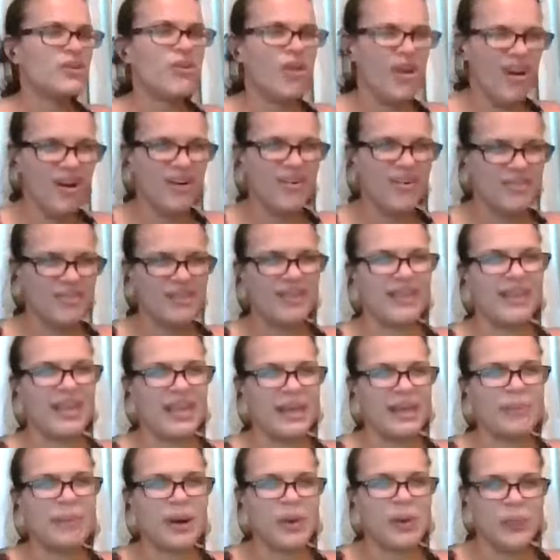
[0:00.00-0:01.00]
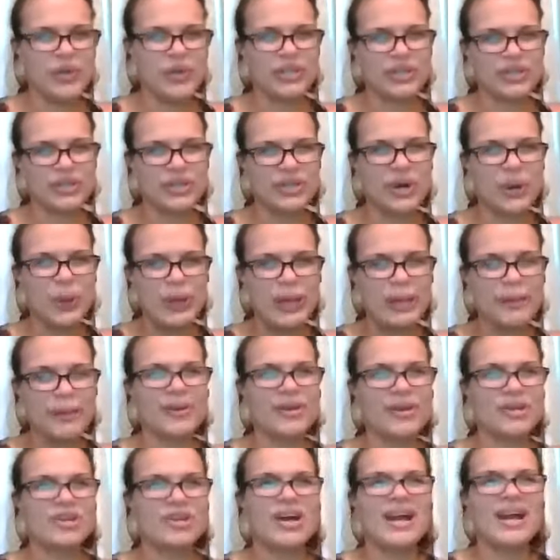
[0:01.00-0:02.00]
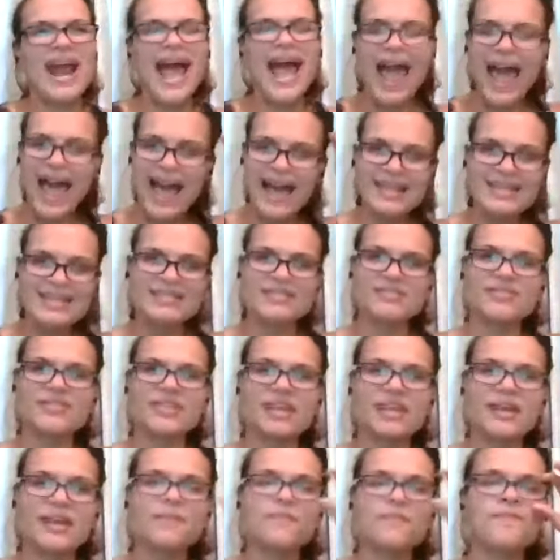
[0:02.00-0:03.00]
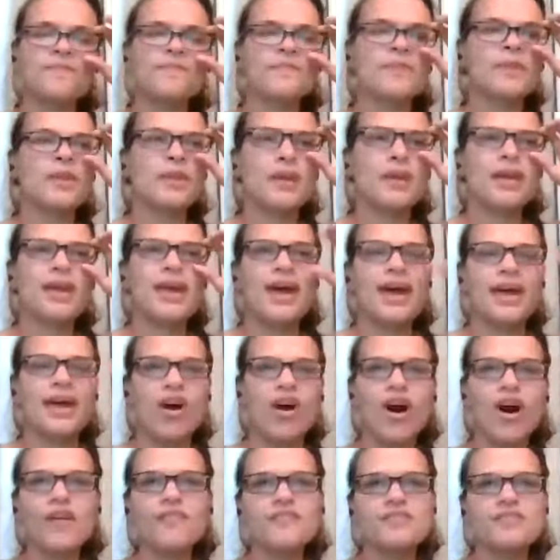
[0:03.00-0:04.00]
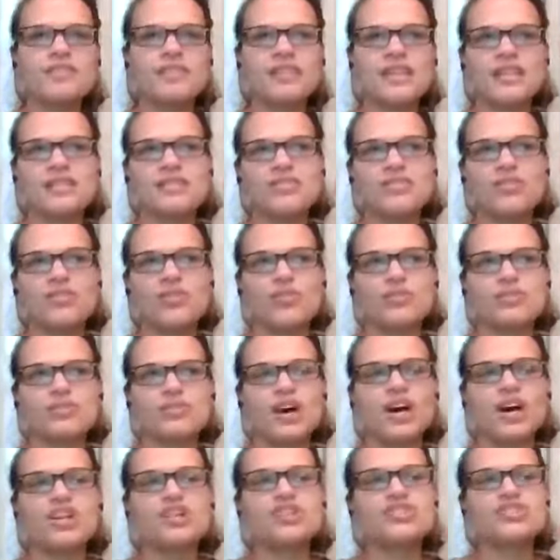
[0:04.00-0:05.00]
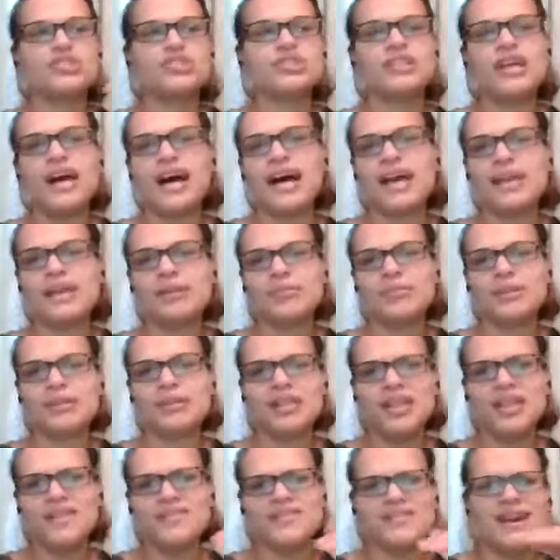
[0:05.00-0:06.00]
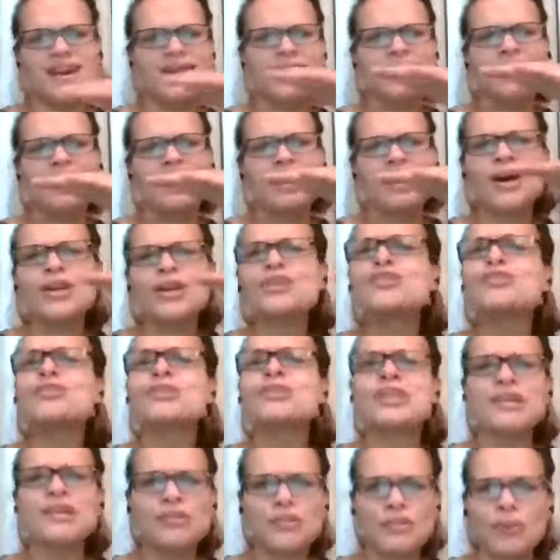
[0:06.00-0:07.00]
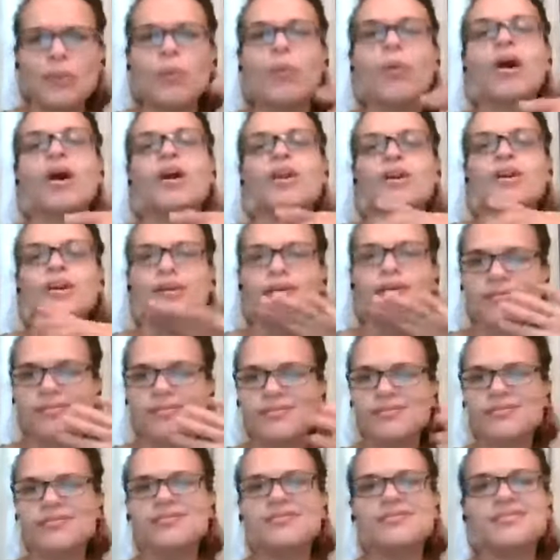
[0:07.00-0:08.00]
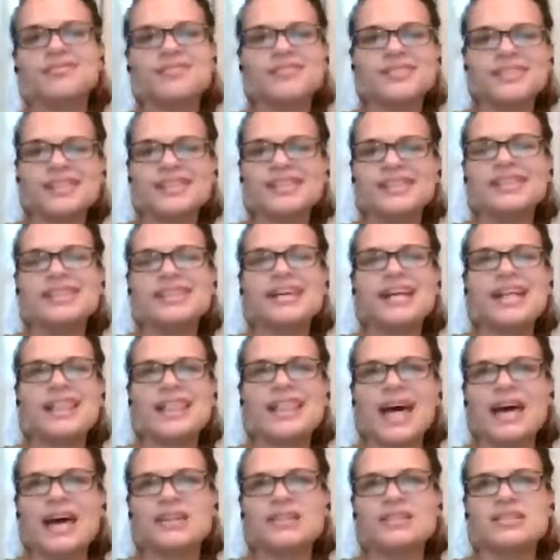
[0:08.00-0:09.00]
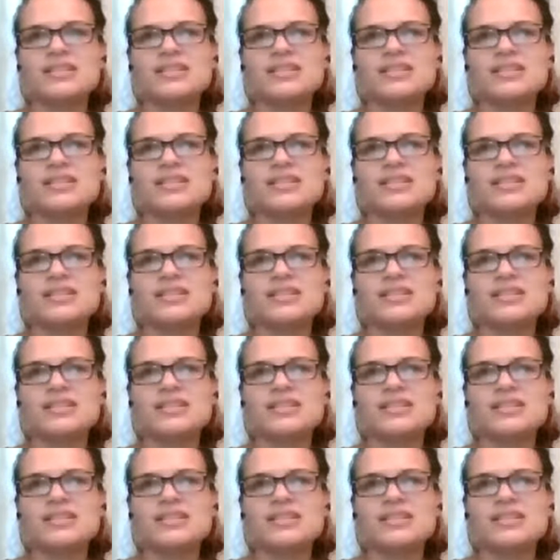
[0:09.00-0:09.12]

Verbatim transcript: are thinking about where you're going but you're not actively and often it's those underlying beliefs kind of like underneath the water that